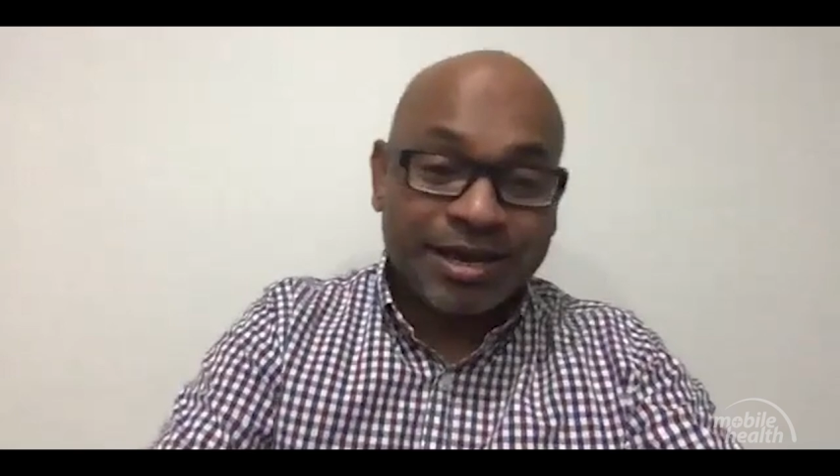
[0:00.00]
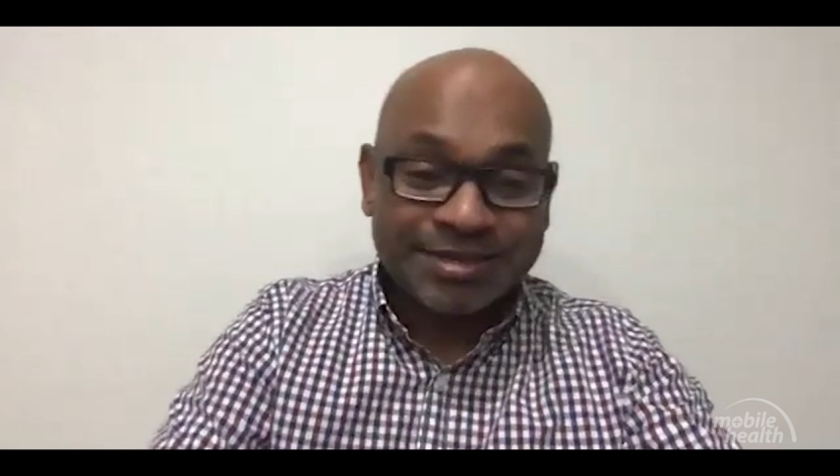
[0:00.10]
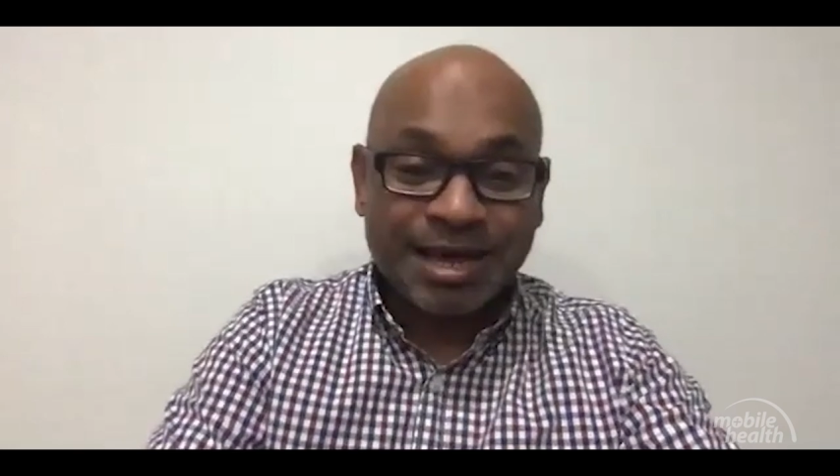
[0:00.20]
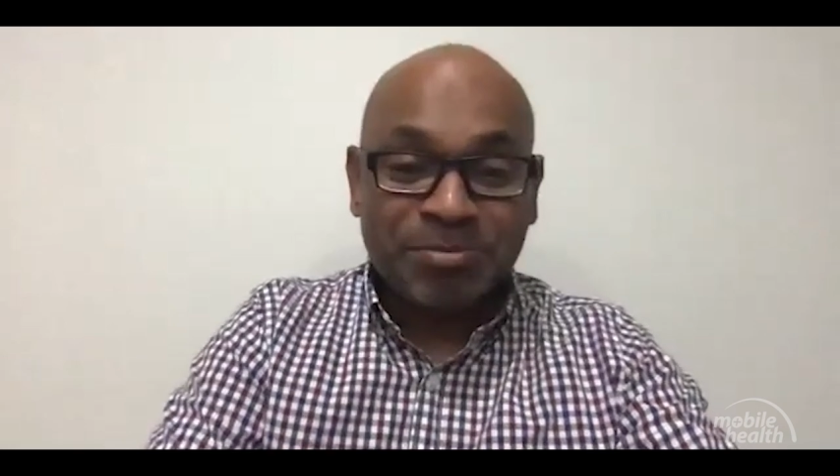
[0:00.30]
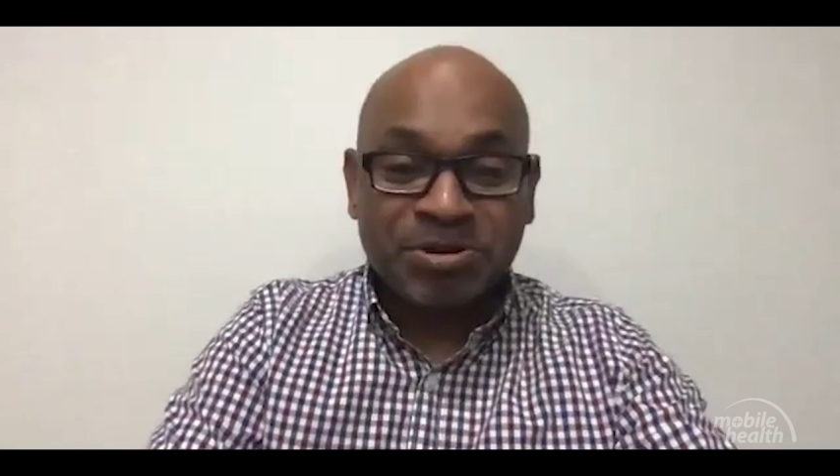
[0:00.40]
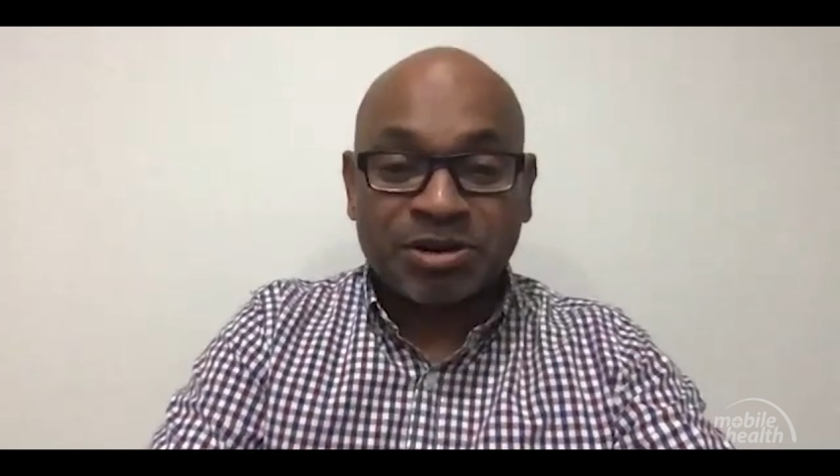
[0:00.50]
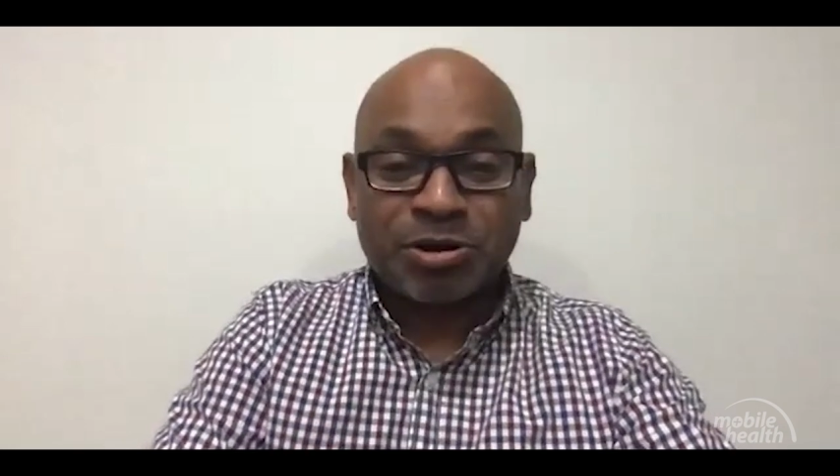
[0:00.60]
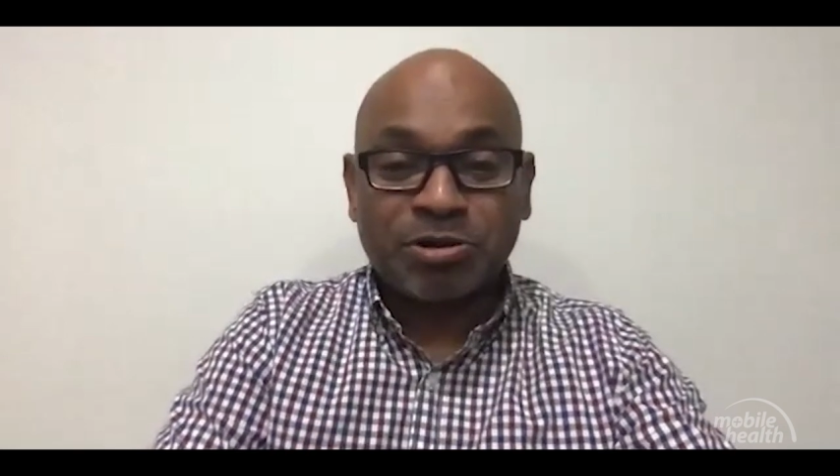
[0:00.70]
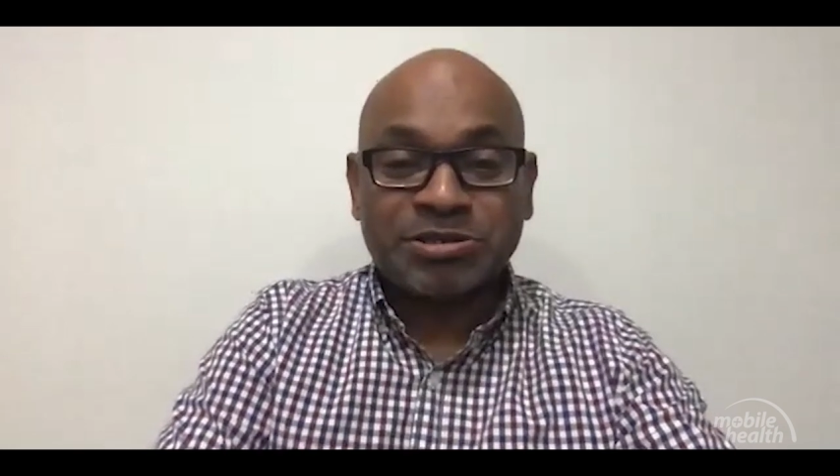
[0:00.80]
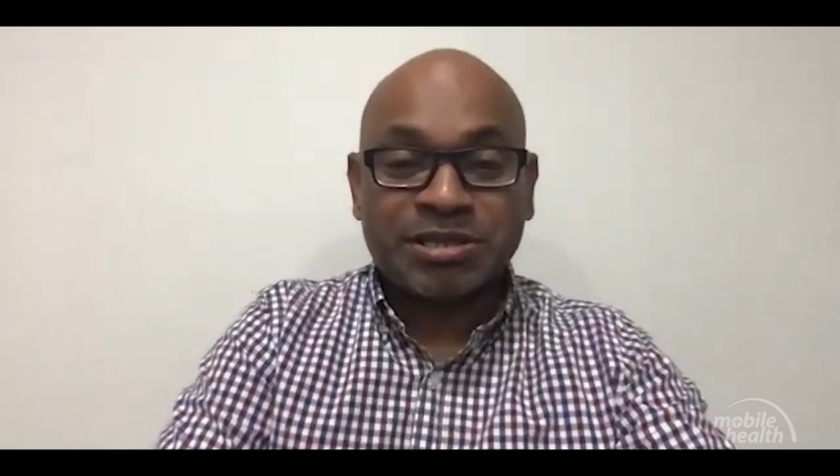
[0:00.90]
has happened
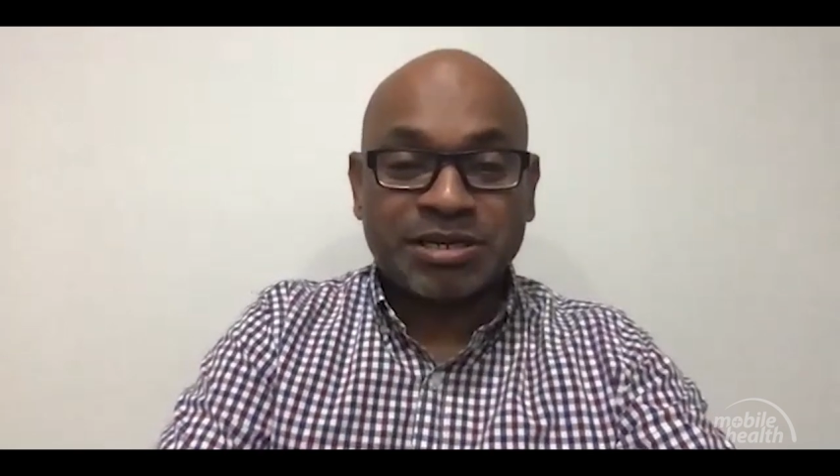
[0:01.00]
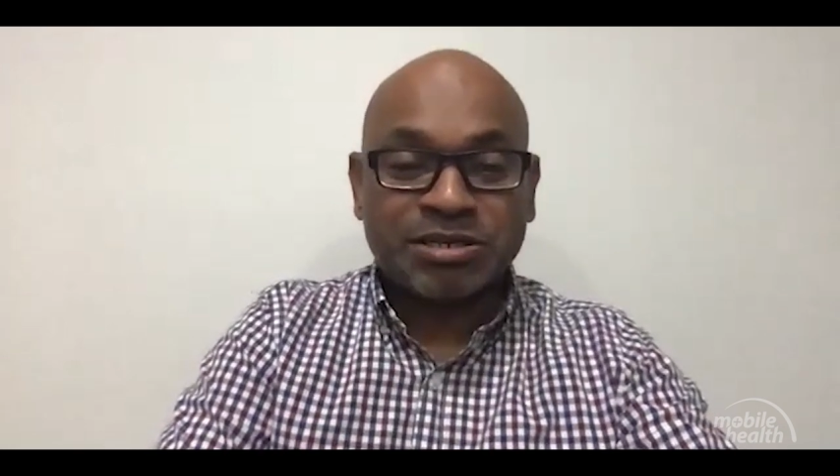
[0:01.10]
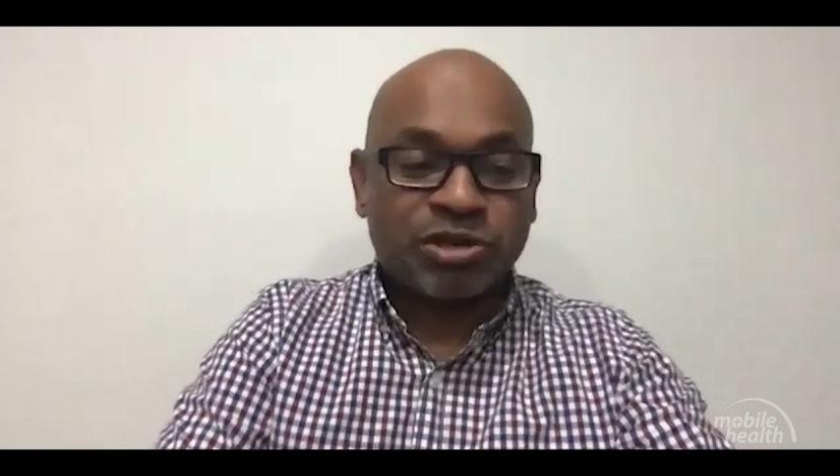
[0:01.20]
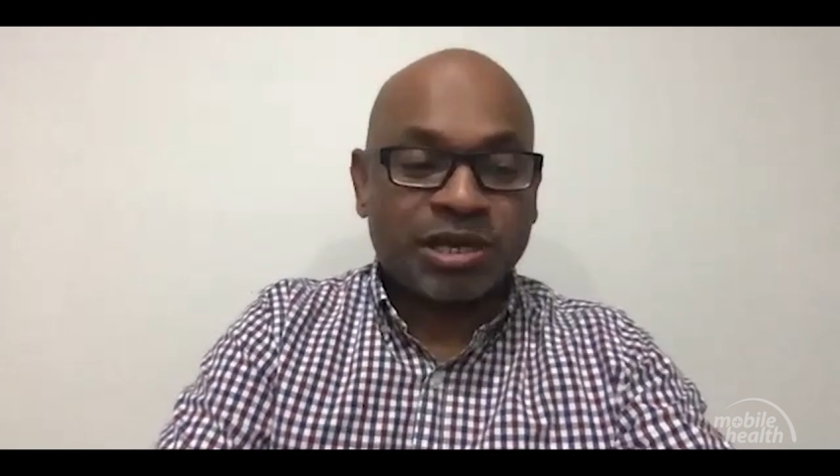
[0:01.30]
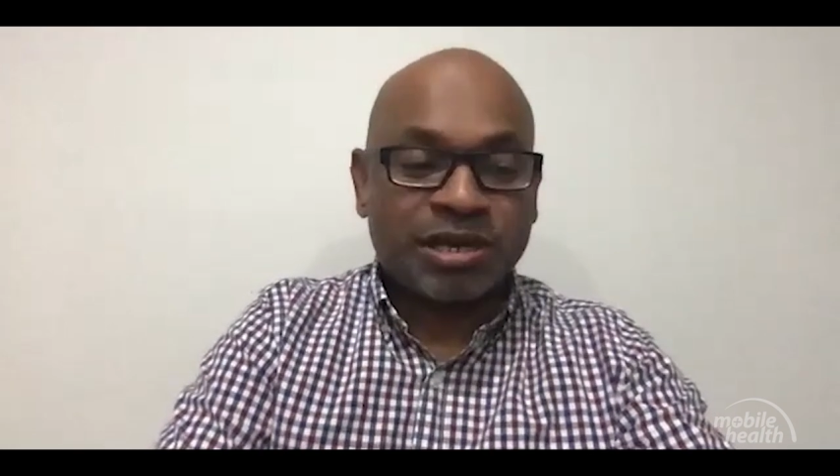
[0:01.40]
across the country.